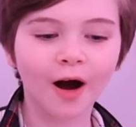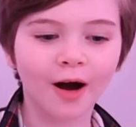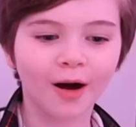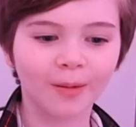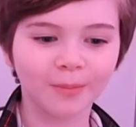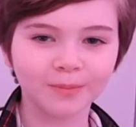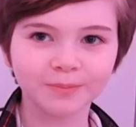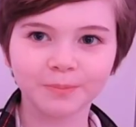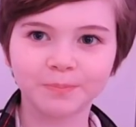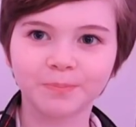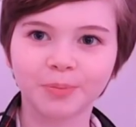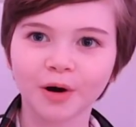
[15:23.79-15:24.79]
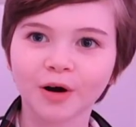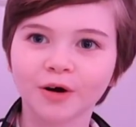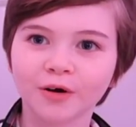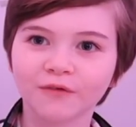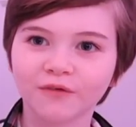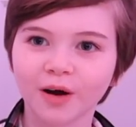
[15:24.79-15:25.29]
um,
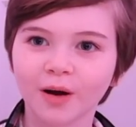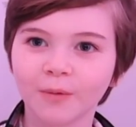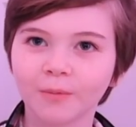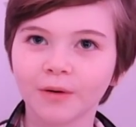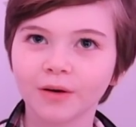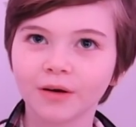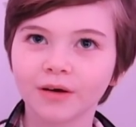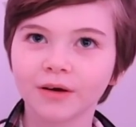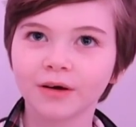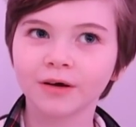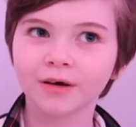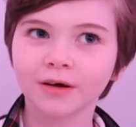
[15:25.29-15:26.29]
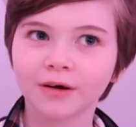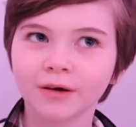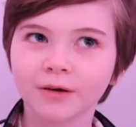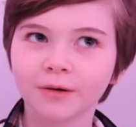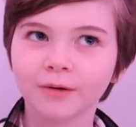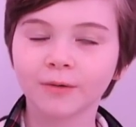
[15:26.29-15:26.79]
burger from...
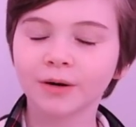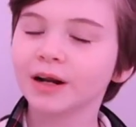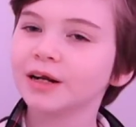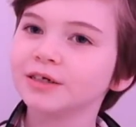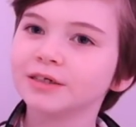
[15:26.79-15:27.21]
What did I